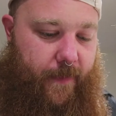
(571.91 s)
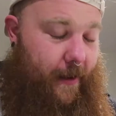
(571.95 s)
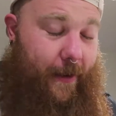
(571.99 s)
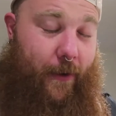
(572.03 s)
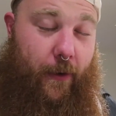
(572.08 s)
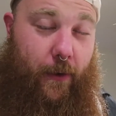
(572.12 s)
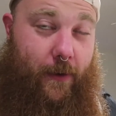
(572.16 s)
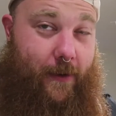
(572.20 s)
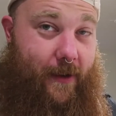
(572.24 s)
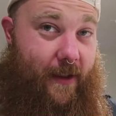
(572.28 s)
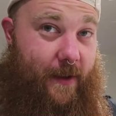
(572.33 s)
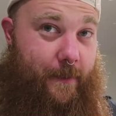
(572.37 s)
And
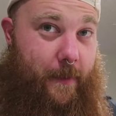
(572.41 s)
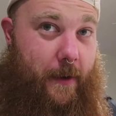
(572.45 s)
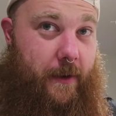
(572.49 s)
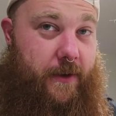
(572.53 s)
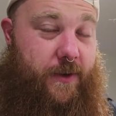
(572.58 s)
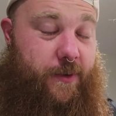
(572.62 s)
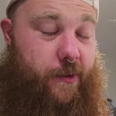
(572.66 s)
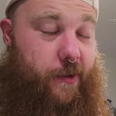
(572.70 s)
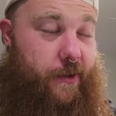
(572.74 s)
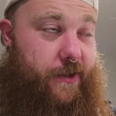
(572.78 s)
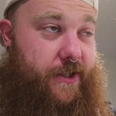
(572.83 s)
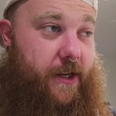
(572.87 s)
all of them I
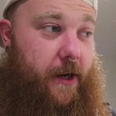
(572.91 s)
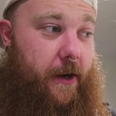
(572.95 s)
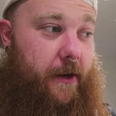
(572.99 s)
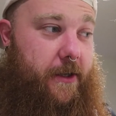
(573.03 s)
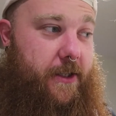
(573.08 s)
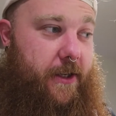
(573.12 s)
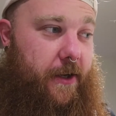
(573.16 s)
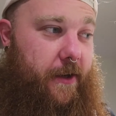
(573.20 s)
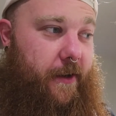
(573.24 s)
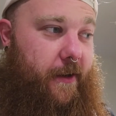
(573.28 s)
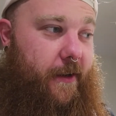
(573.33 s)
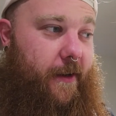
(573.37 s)
was real
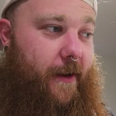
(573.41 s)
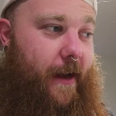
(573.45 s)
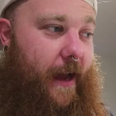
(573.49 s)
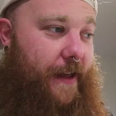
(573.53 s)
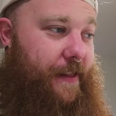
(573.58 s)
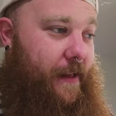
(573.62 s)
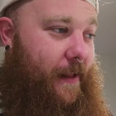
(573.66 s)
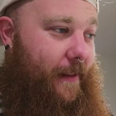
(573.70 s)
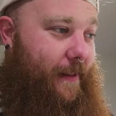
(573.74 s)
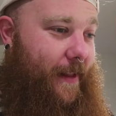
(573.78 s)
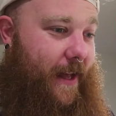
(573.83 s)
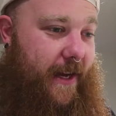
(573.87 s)
stoked on.
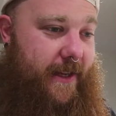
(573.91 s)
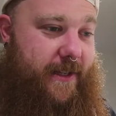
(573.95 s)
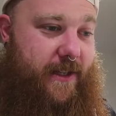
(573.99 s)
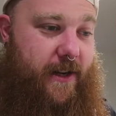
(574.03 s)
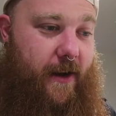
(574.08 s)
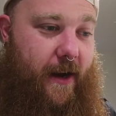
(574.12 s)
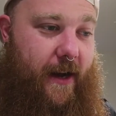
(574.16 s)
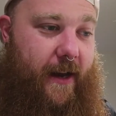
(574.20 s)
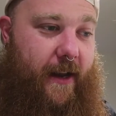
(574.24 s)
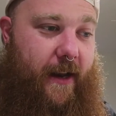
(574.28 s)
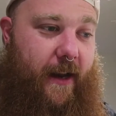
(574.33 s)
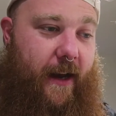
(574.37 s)
And then last
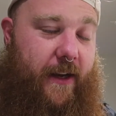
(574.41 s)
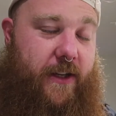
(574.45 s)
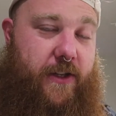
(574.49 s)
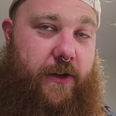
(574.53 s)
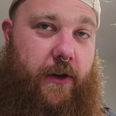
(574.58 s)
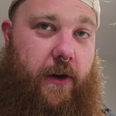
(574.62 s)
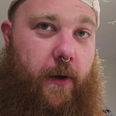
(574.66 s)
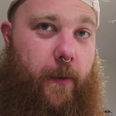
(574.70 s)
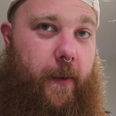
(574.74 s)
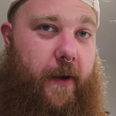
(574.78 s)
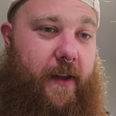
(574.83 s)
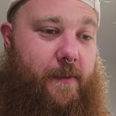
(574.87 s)
night, I
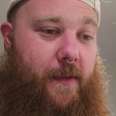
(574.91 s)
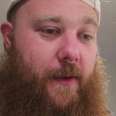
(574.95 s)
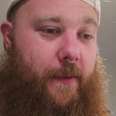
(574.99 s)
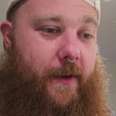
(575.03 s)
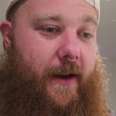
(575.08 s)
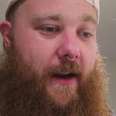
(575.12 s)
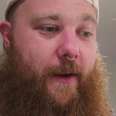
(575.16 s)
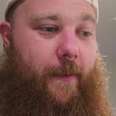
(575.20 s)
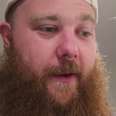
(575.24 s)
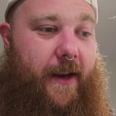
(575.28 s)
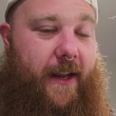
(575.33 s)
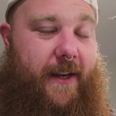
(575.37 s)
took it with me
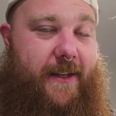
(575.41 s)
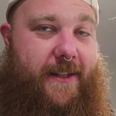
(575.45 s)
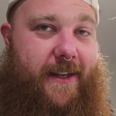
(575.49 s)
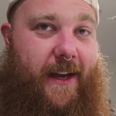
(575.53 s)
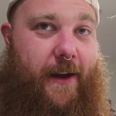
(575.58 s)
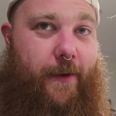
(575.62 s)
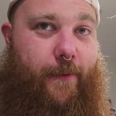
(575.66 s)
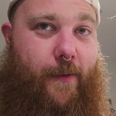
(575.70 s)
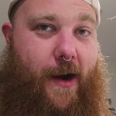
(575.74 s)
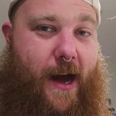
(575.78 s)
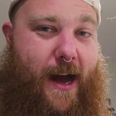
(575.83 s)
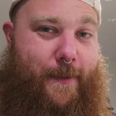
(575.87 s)
when I went in to
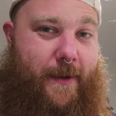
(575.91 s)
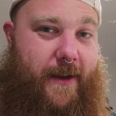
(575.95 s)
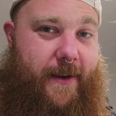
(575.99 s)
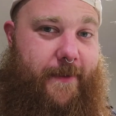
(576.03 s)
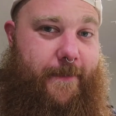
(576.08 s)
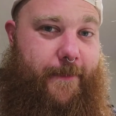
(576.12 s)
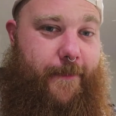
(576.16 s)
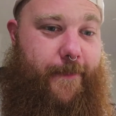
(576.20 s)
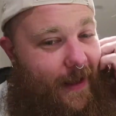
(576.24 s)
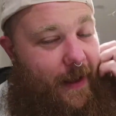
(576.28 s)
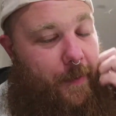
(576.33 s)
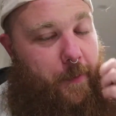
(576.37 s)
get ramen.